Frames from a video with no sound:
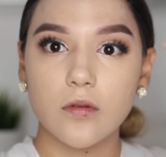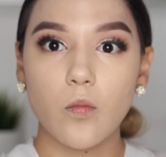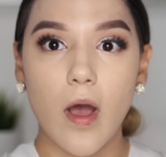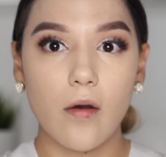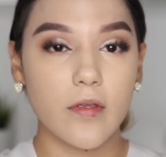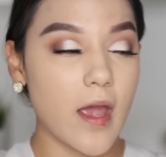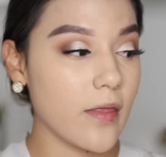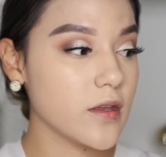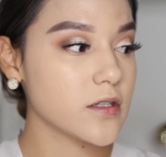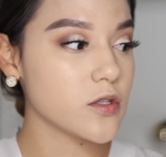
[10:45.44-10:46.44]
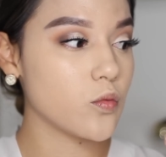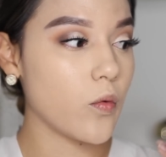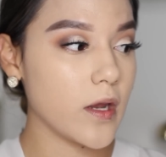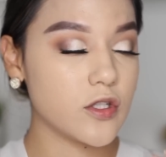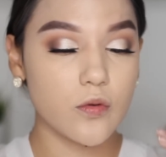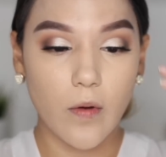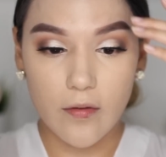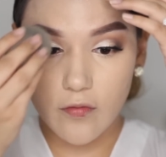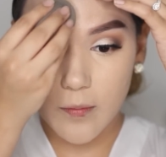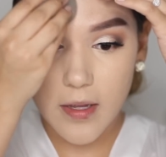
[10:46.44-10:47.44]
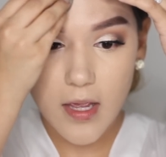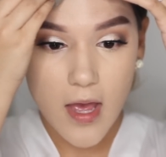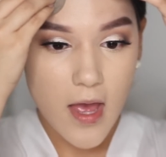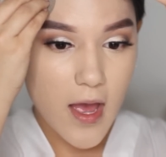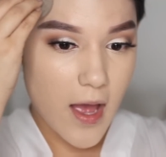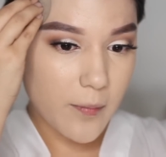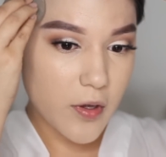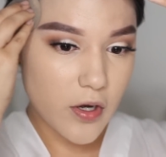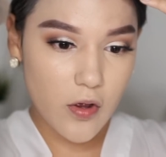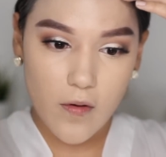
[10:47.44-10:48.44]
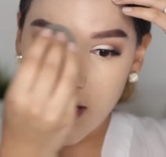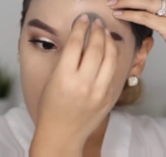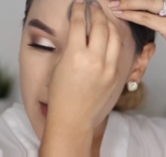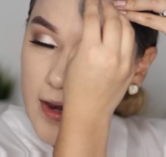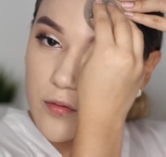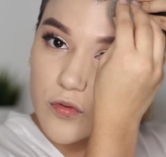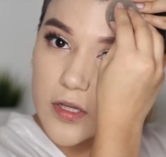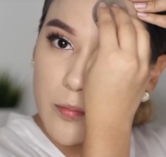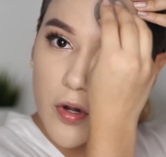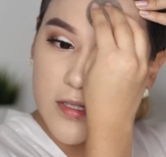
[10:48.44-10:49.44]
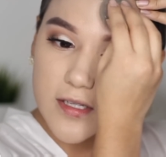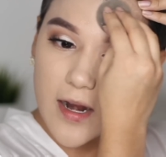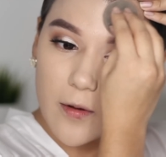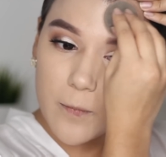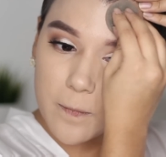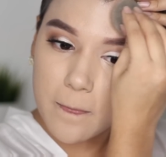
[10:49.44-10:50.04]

wow, yeah, this is way too white for me. I'm gonna go ahead and really bronze it out.